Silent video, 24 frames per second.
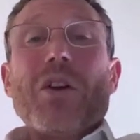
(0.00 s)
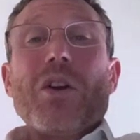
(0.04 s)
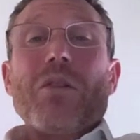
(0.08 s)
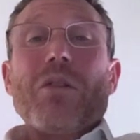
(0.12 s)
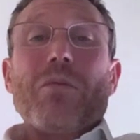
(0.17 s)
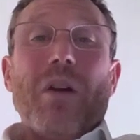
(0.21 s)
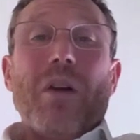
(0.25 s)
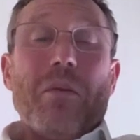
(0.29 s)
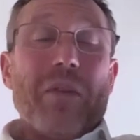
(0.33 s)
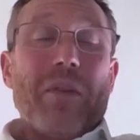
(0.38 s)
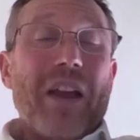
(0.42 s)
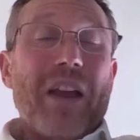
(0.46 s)

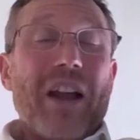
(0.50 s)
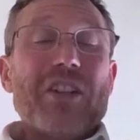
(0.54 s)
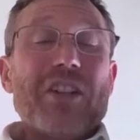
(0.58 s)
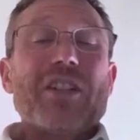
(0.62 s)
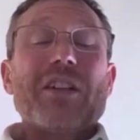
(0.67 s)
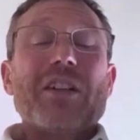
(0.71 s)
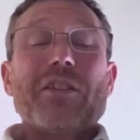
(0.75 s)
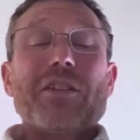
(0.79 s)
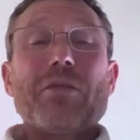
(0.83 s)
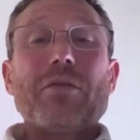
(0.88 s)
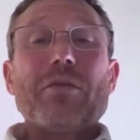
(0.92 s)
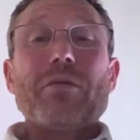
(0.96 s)
when we
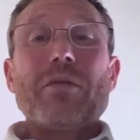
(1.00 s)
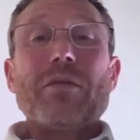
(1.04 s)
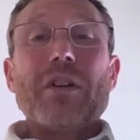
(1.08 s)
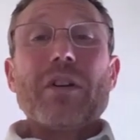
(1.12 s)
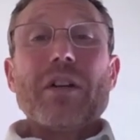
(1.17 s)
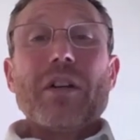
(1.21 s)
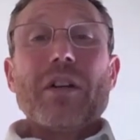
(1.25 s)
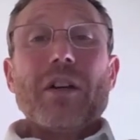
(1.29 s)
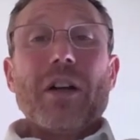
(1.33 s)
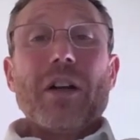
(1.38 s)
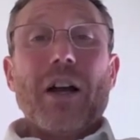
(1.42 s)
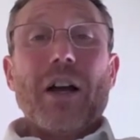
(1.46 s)
actually do
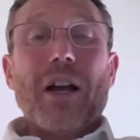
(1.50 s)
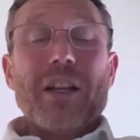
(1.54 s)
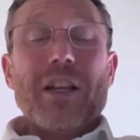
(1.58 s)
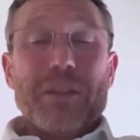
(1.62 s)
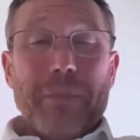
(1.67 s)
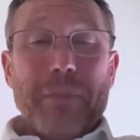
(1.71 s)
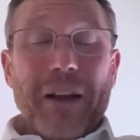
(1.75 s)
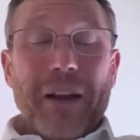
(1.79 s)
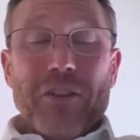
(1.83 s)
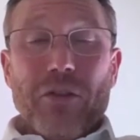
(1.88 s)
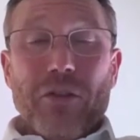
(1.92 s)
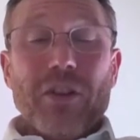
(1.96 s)

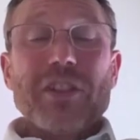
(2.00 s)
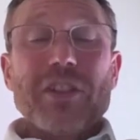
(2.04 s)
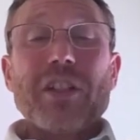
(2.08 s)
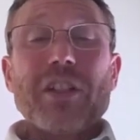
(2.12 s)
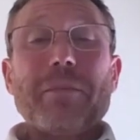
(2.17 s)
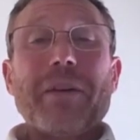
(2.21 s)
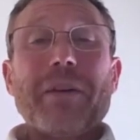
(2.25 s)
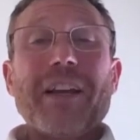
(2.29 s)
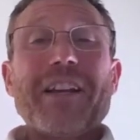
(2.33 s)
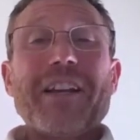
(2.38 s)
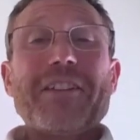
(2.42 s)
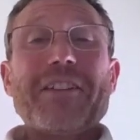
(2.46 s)

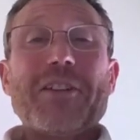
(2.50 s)
spectroscopy.